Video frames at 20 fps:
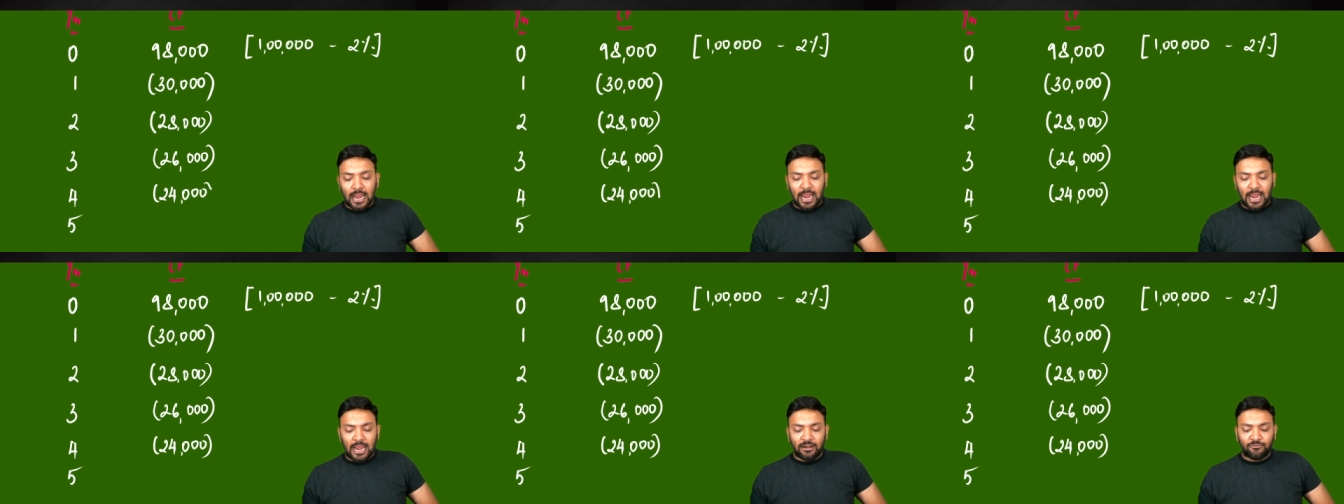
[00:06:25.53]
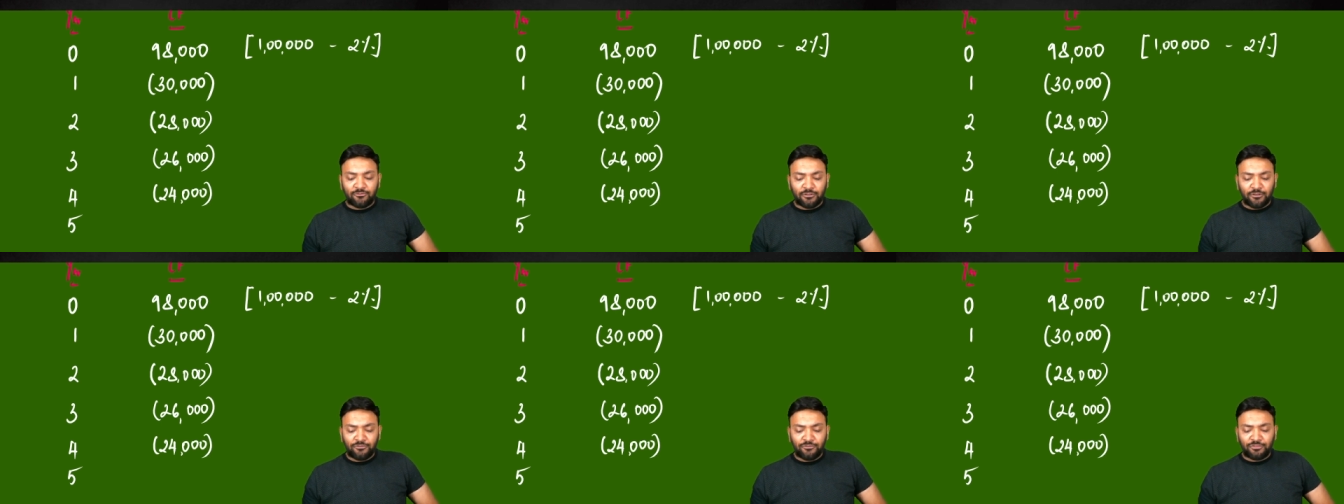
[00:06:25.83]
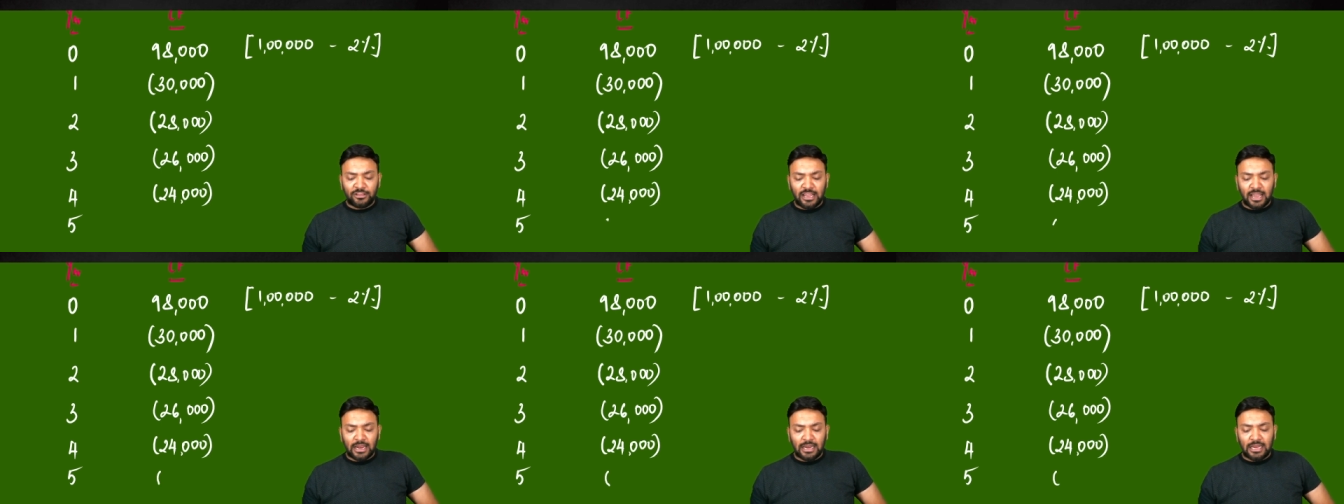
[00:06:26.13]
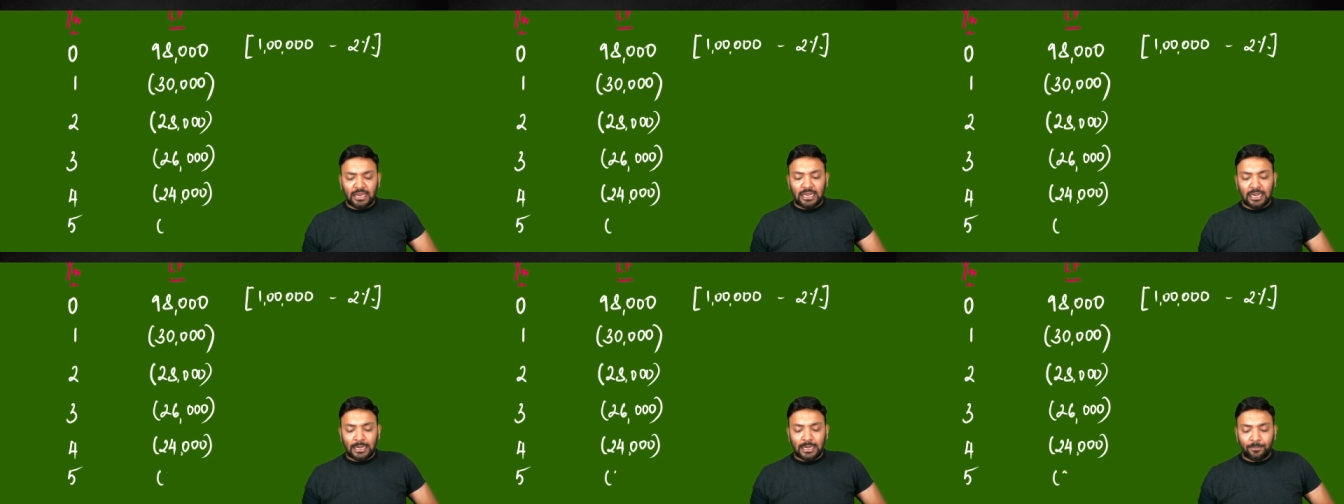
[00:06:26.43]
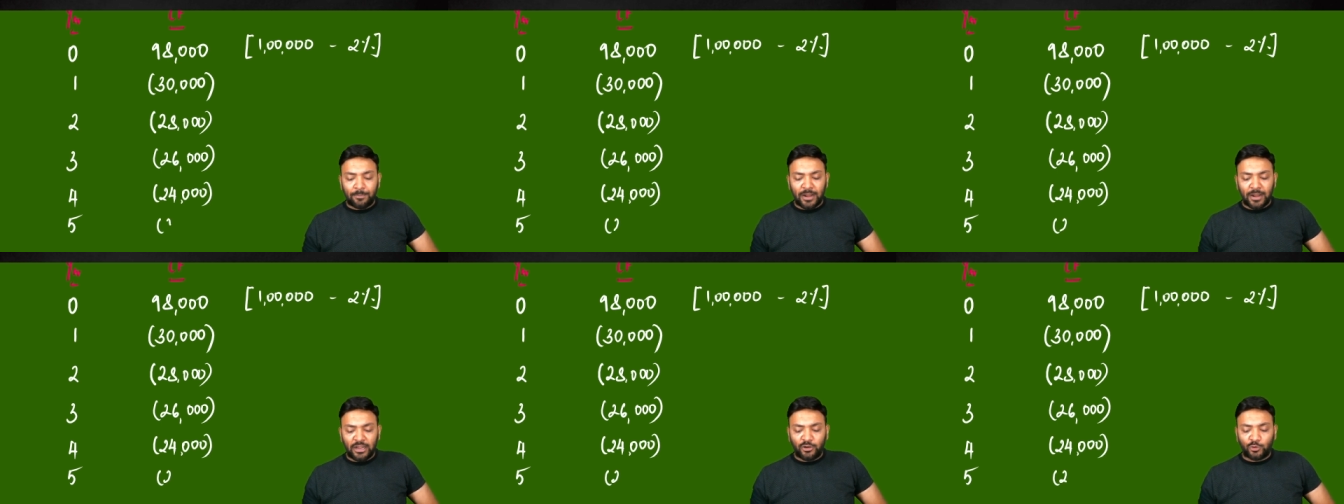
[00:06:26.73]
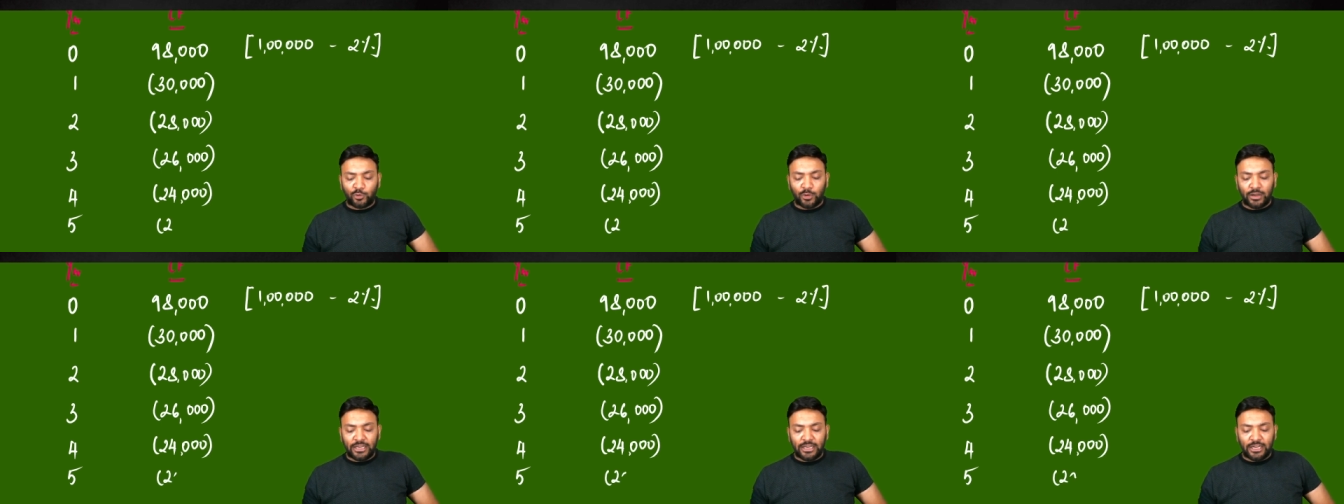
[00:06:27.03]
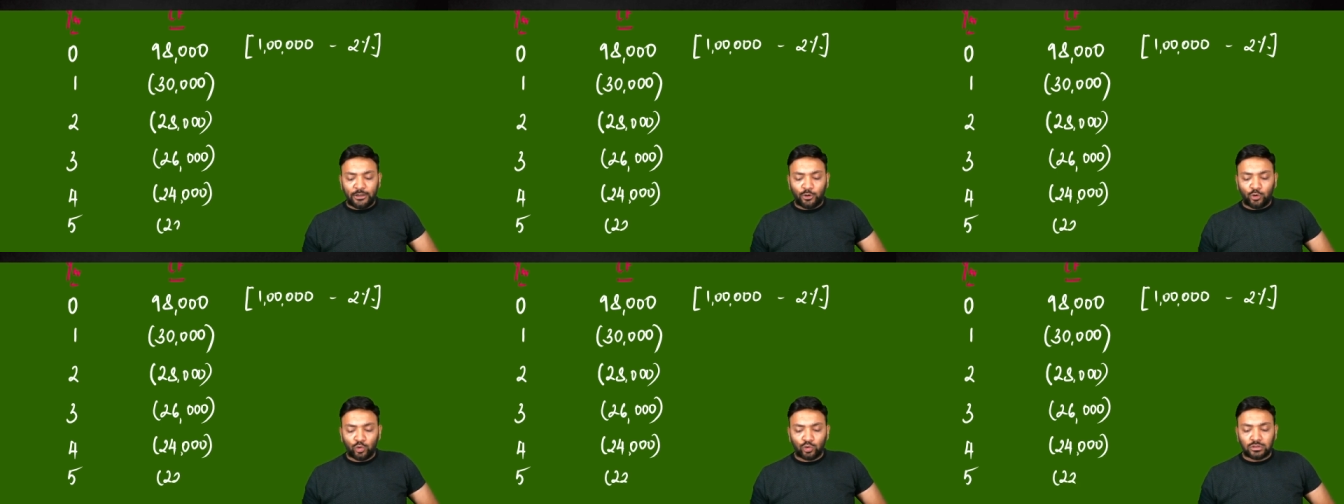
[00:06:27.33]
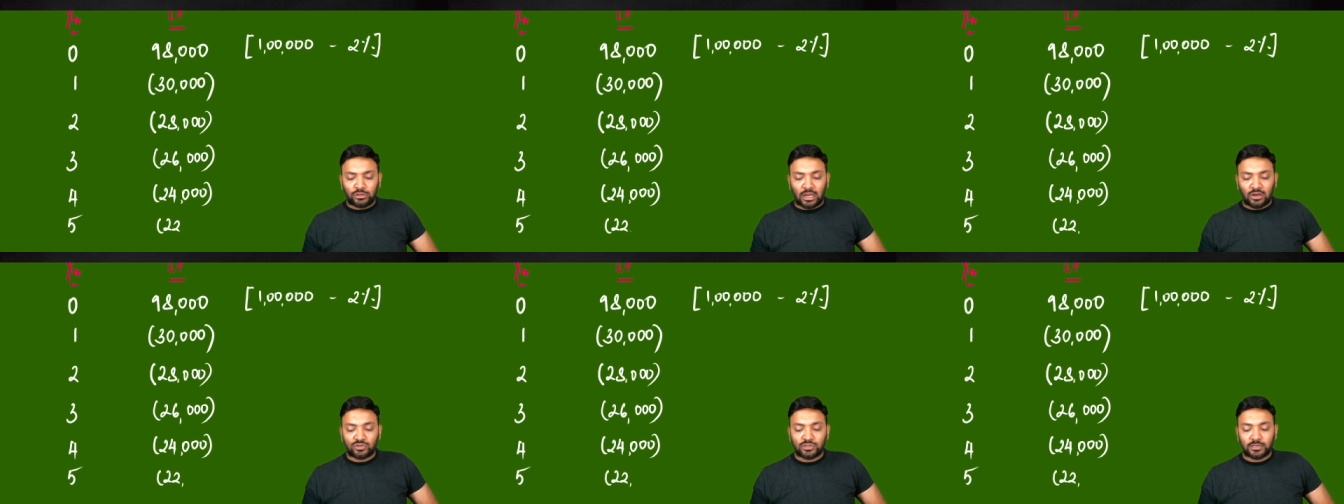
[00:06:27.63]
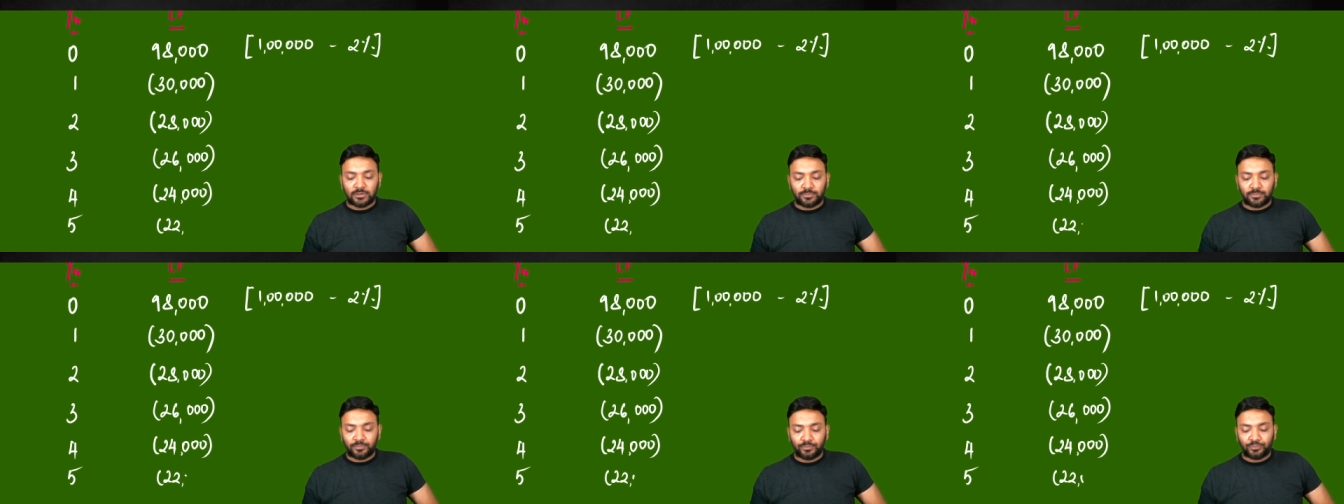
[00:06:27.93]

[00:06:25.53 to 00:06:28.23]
And fifth year he'll repay 22,000.